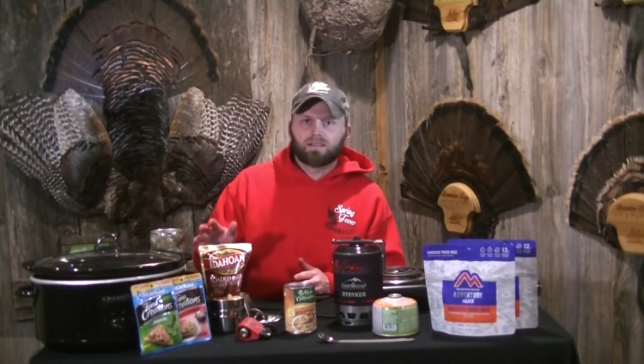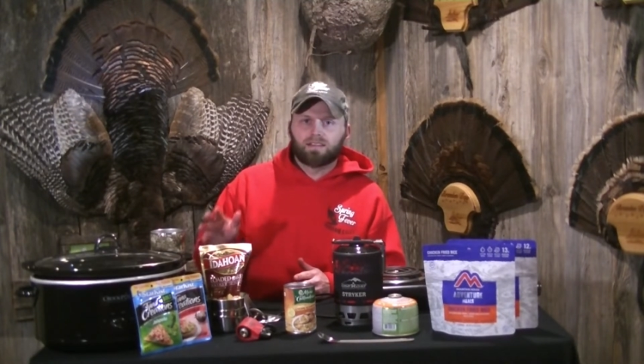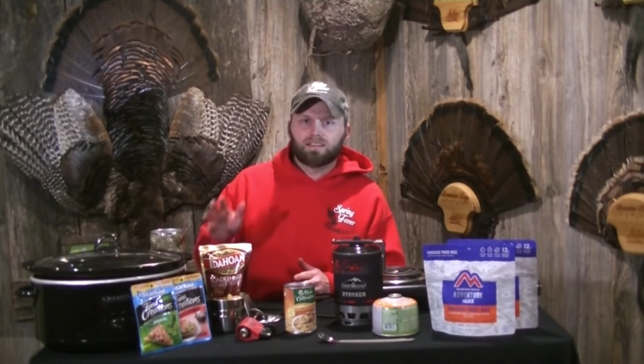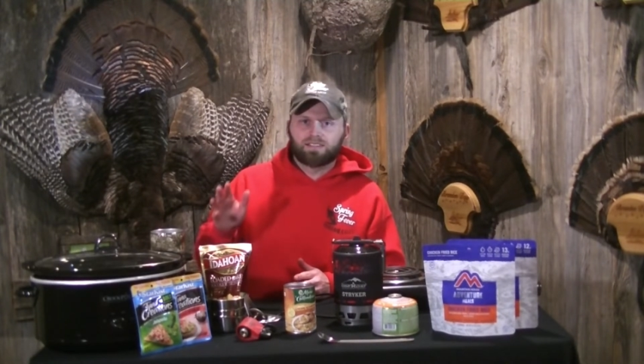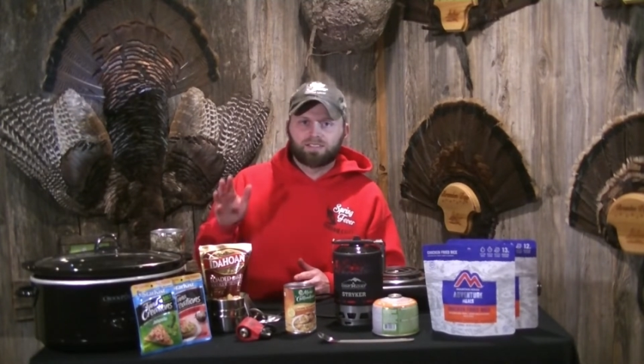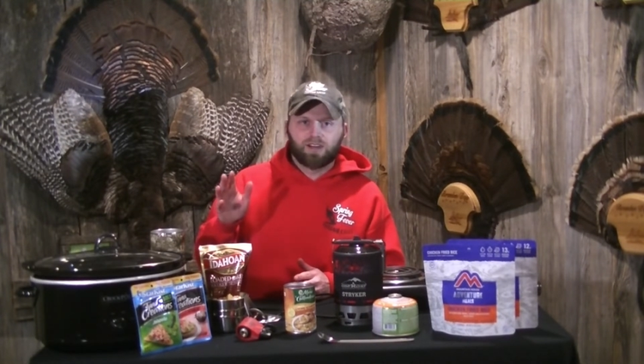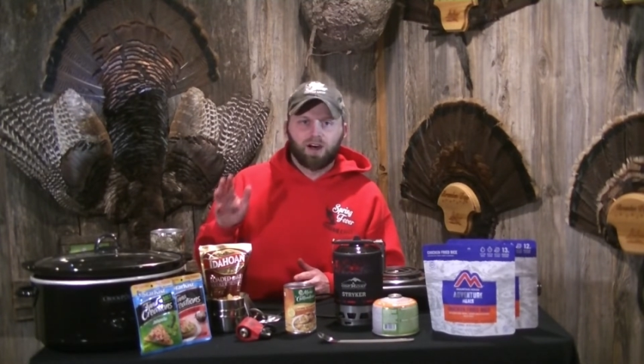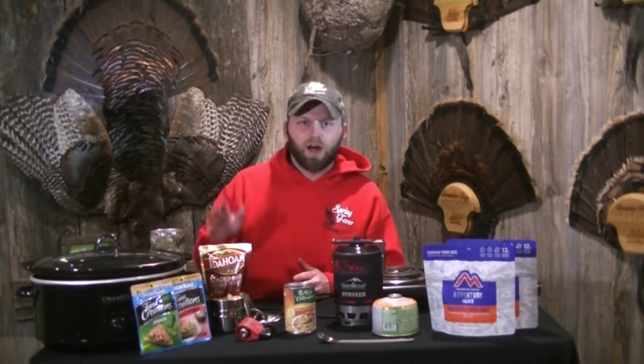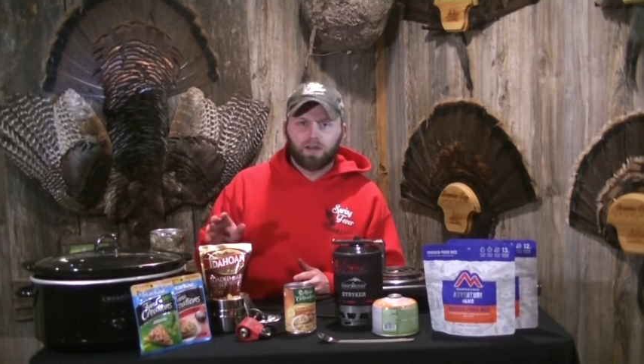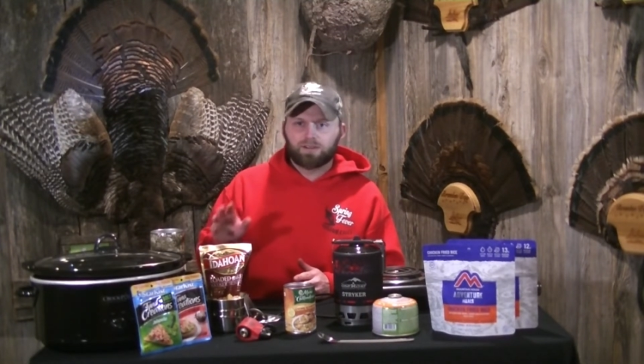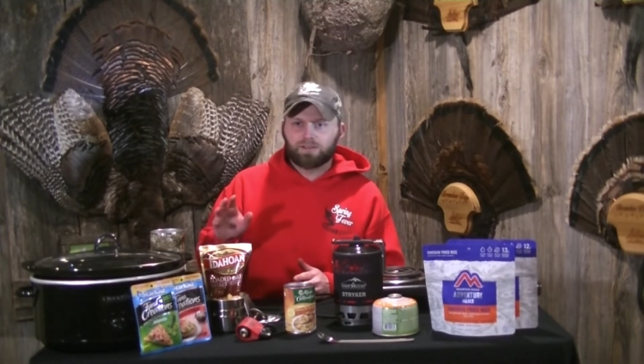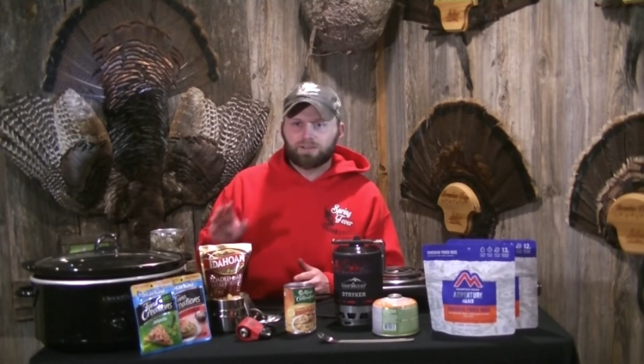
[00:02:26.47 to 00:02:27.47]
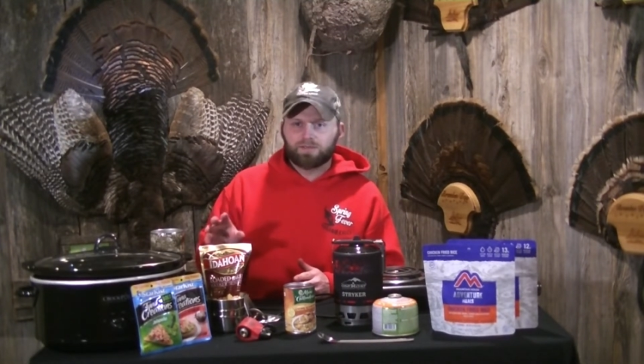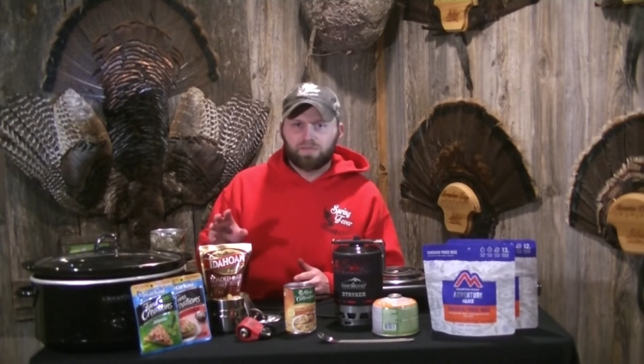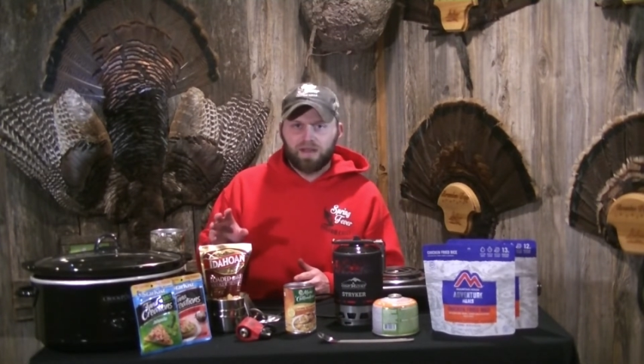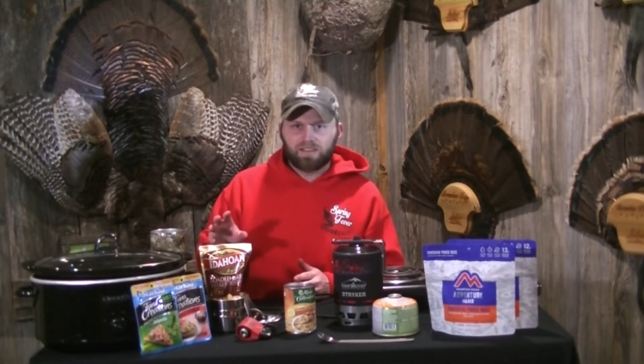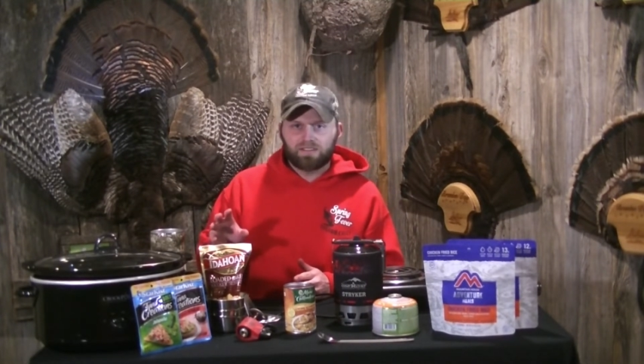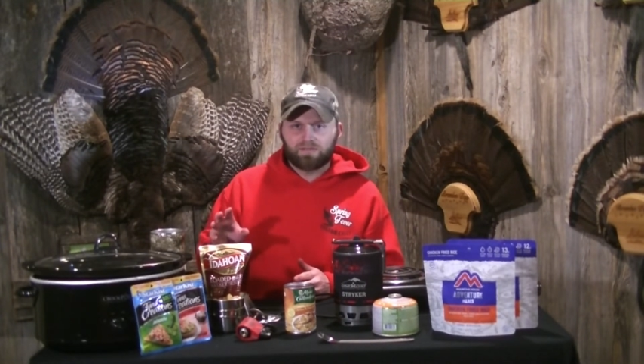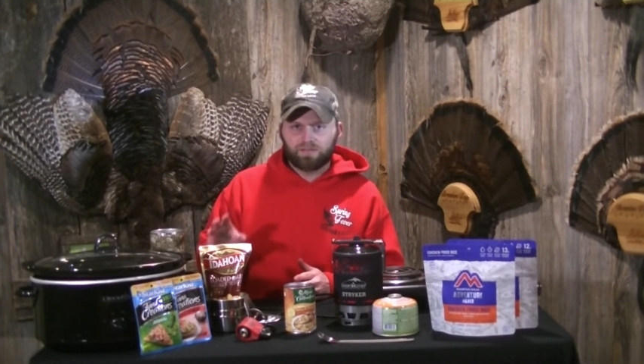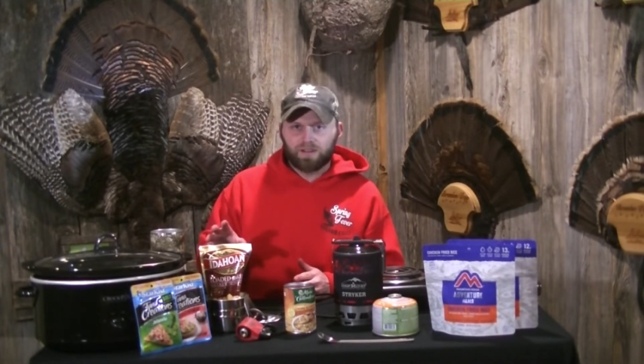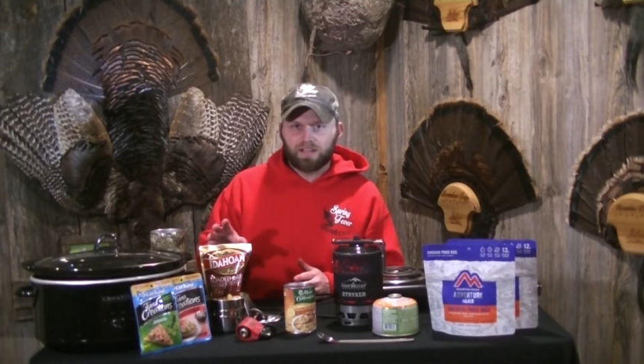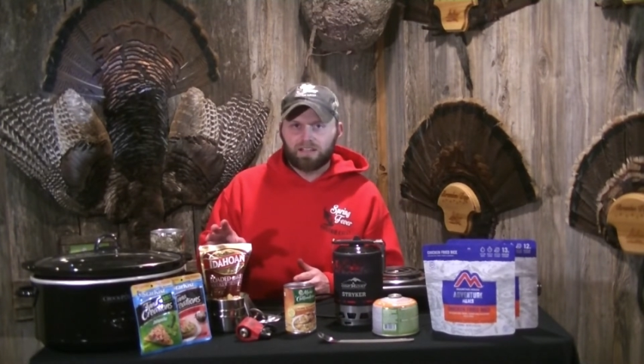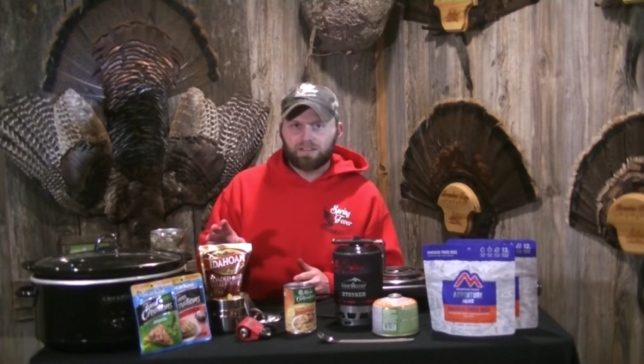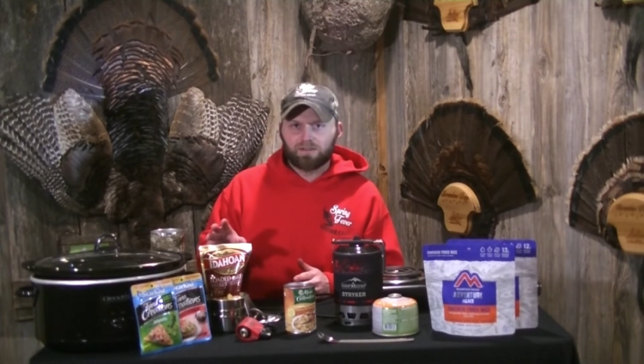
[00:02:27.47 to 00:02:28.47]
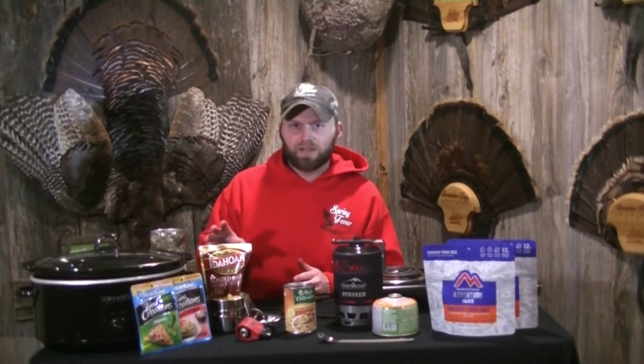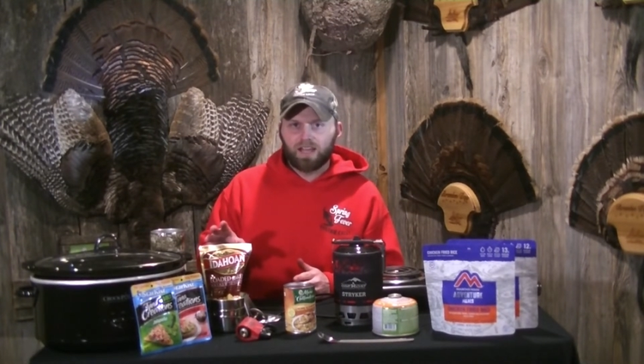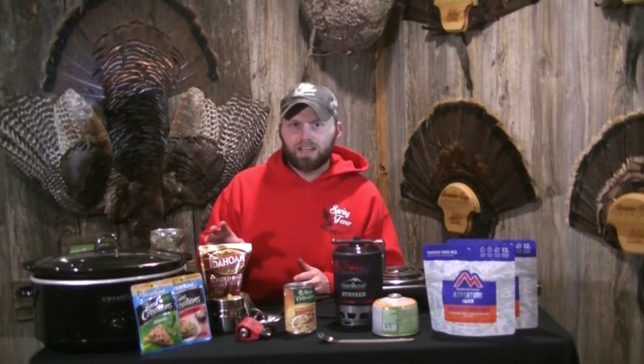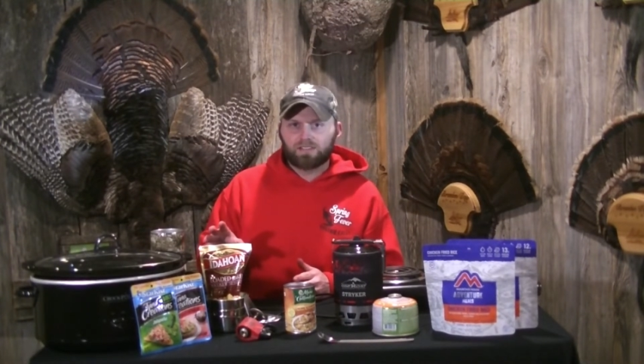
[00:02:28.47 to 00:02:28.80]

is the hunter's best friend, okay?